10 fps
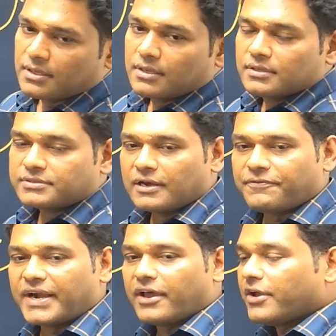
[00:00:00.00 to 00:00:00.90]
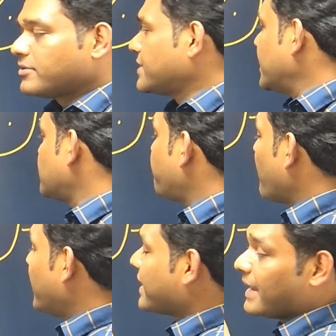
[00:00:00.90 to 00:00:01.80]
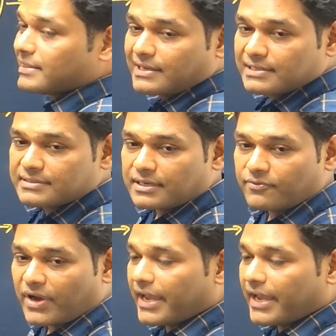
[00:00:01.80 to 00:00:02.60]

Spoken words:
Sulfur dioxide is a public health concern. Why?